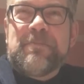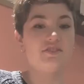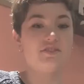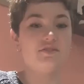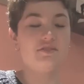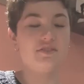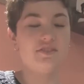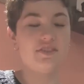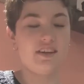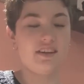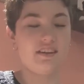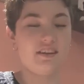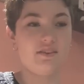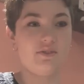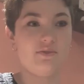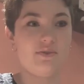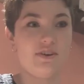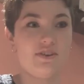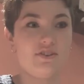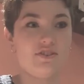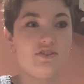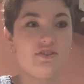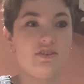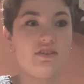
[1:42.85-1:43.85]
So second
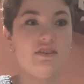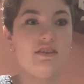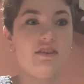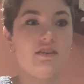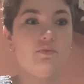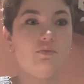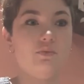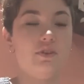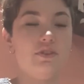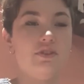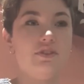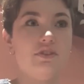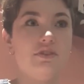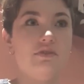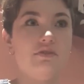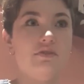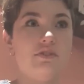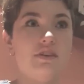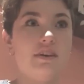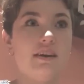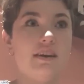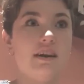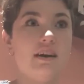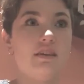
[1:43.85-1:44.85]
question, what do you
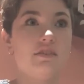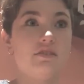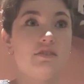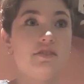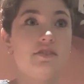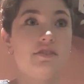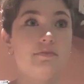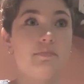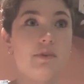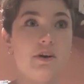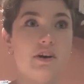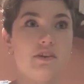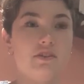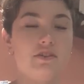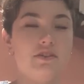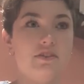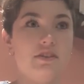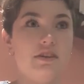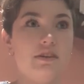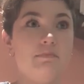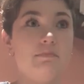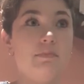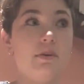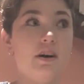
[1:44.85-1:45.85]
think has sparked
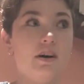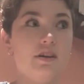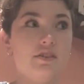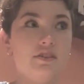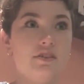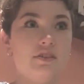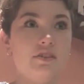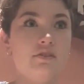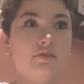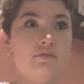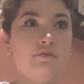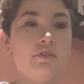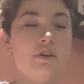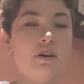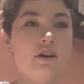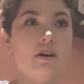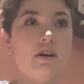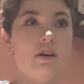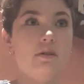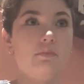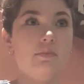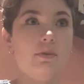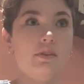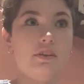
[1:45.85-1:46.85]
the positive
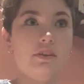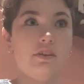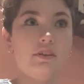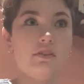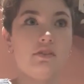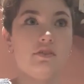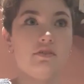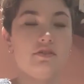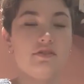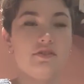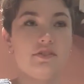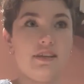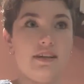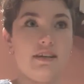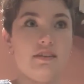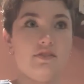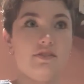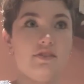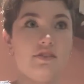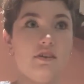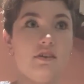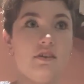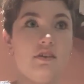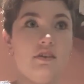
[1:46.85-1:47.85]
political
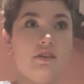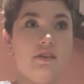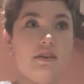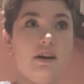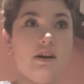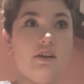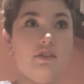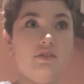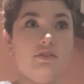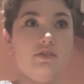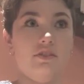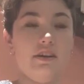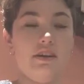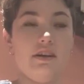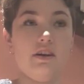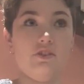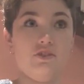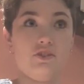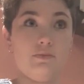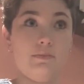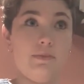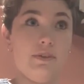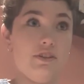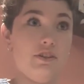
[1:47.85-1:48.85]
stance on the
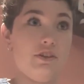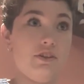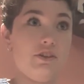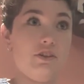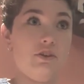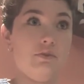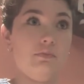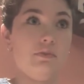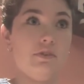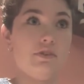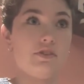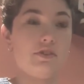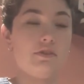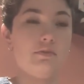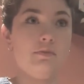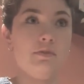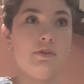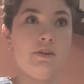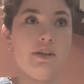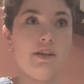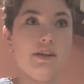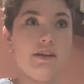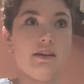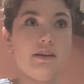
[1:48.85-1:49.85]
LGBTQ plus
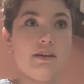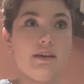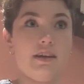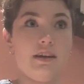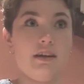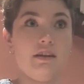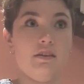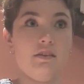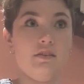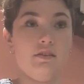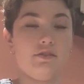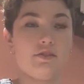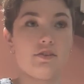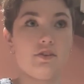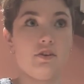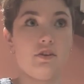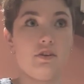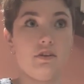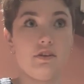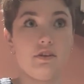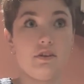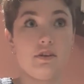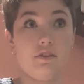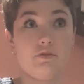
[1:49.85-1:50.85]
community in Canada's
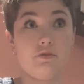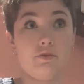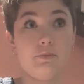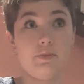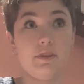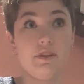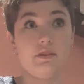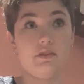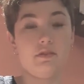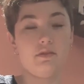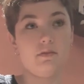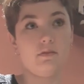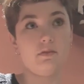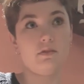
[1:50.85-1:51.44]
current government?